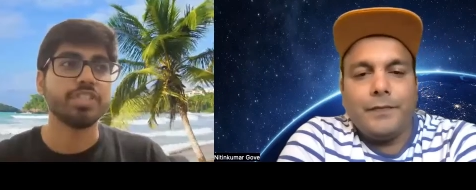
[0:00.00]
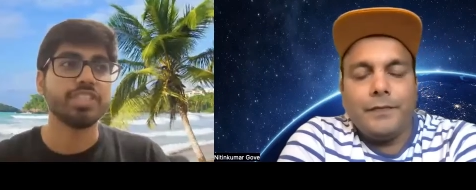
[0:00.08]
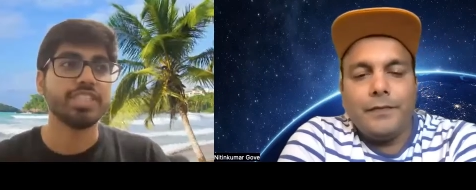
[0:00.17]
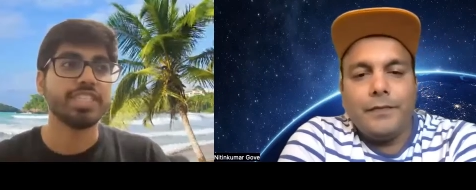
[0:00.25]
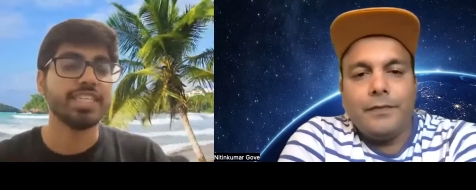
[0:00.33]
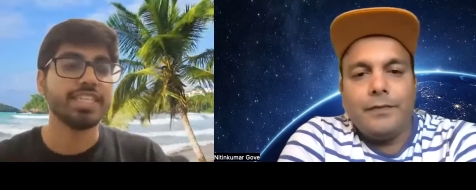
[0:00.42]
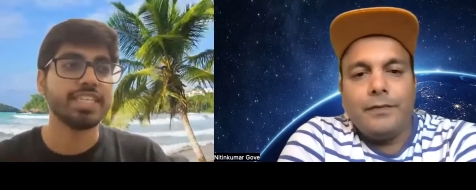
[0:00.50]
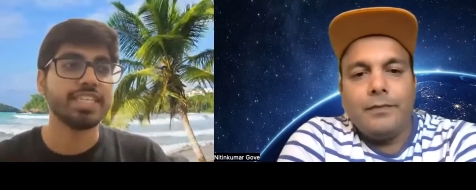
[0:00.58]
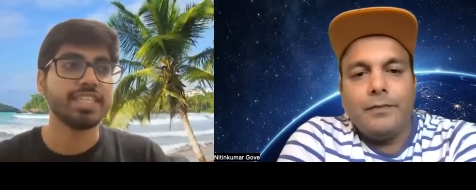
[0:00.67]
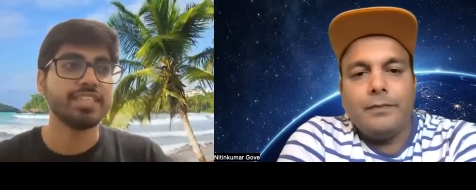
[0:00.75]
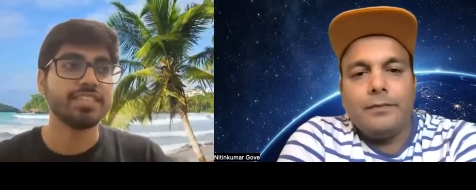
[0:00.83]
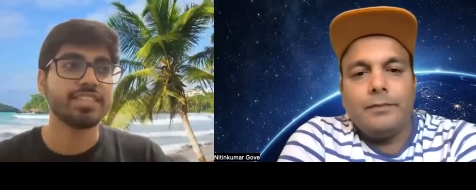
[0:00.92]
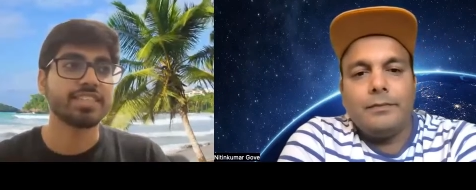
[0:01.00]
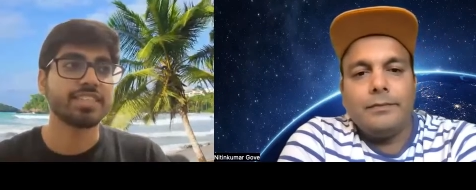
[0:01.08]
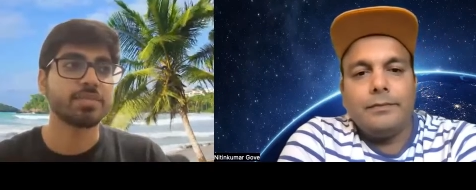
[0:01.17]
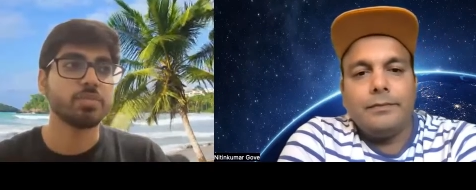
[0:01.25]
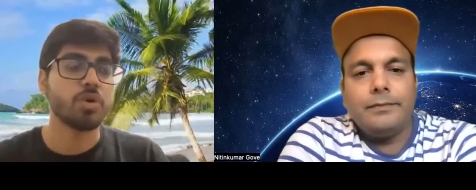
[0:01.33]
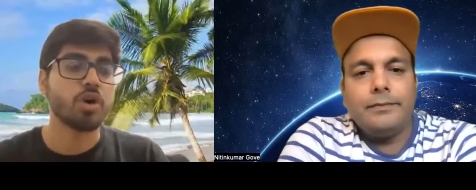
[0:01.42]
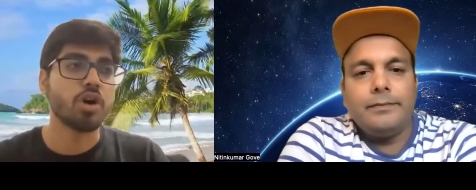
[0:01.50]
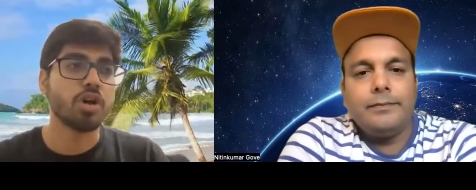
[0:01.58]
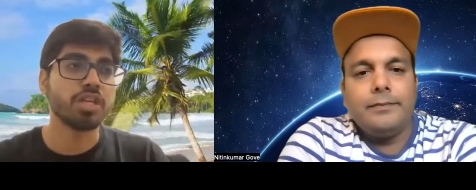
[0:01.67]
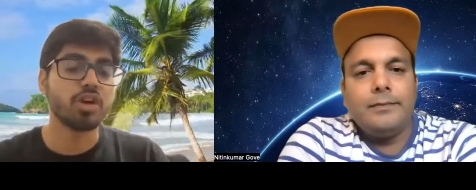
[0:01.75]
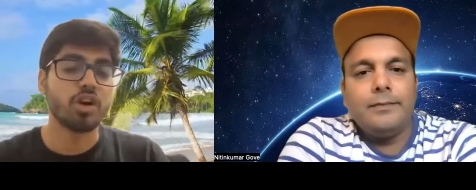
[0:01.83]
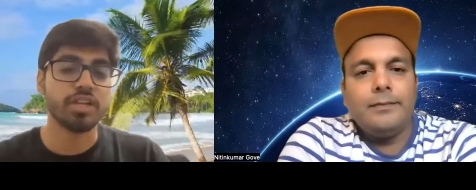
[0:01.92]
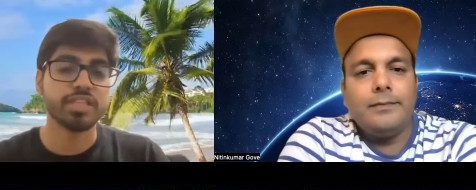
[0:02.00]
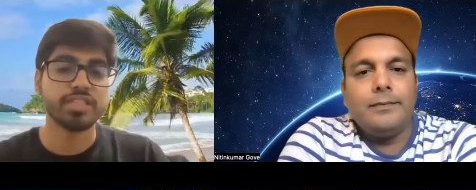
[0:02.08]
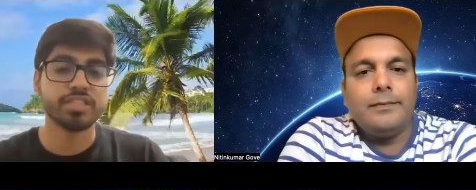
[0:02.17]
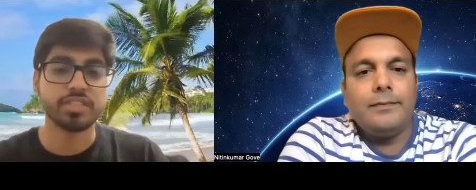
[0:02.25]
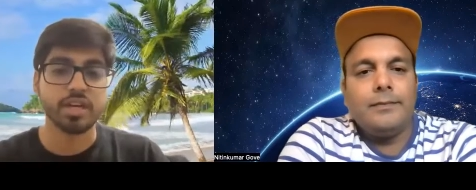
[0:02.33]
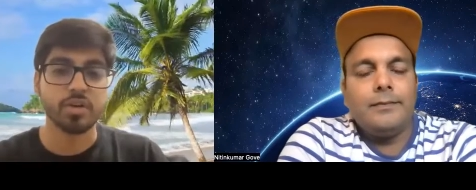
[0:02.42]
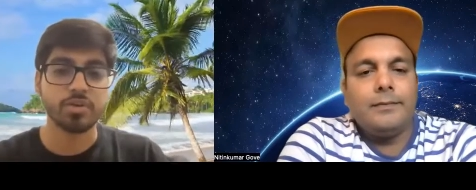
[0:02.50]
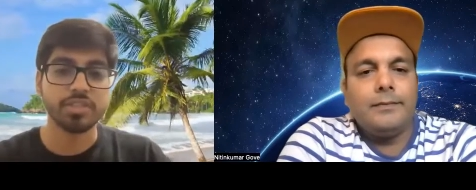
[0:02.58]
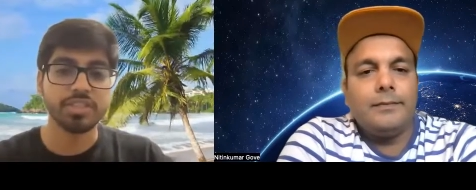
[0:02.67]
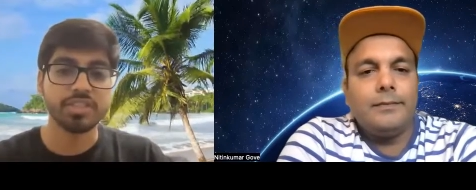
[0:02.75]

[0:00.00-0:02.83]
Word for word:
Speaker 1: Virginia Tech is in a small college town.